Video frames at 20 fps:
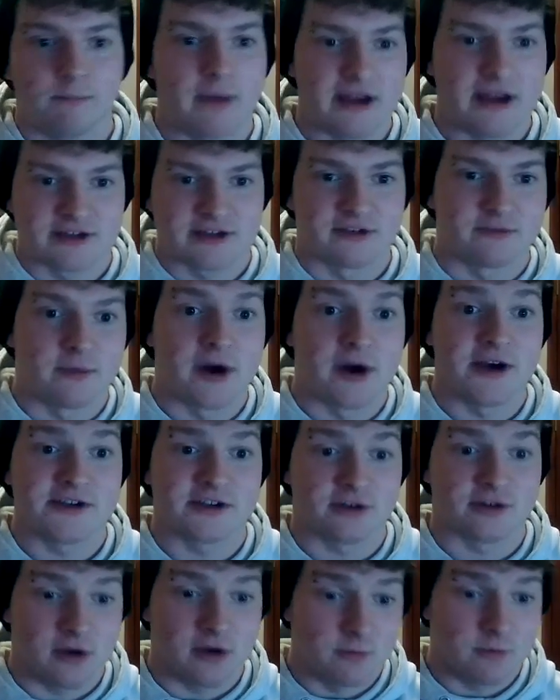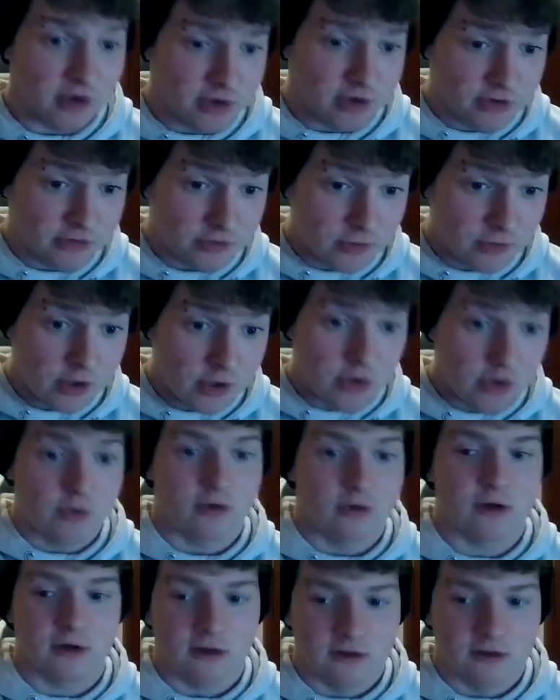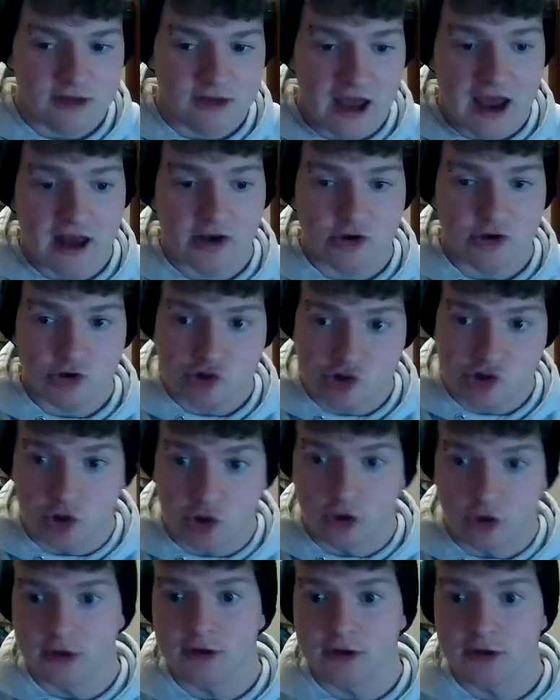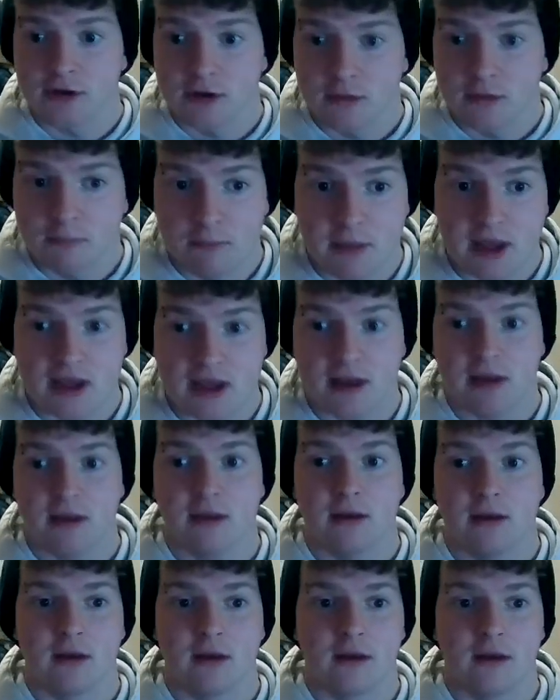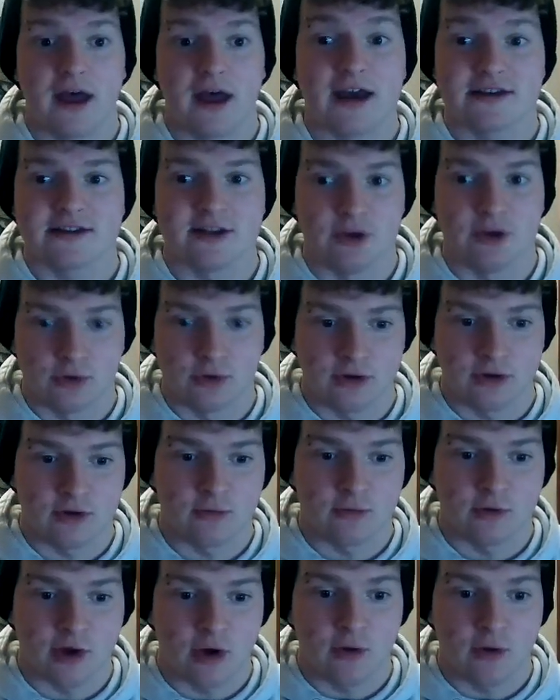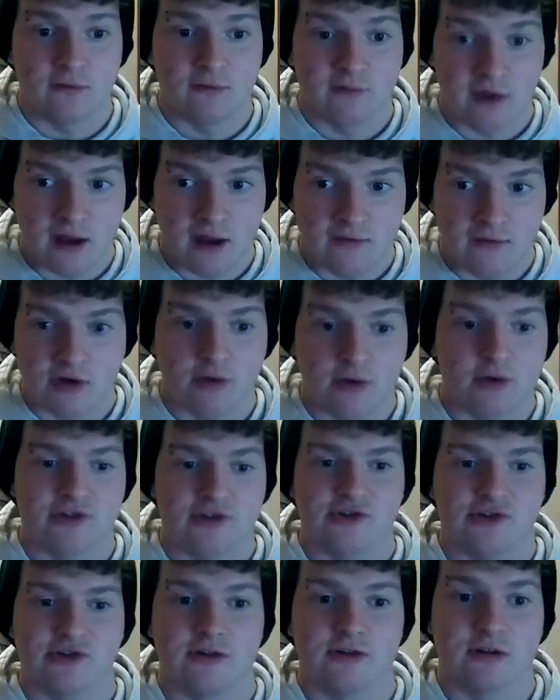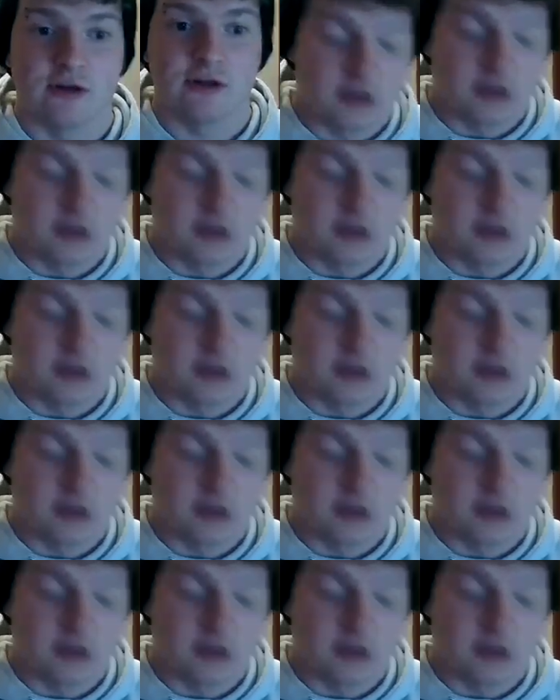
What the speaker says: based off my screen, we're going to do Luke, Dan, John, me. That's the order that will go in for every question.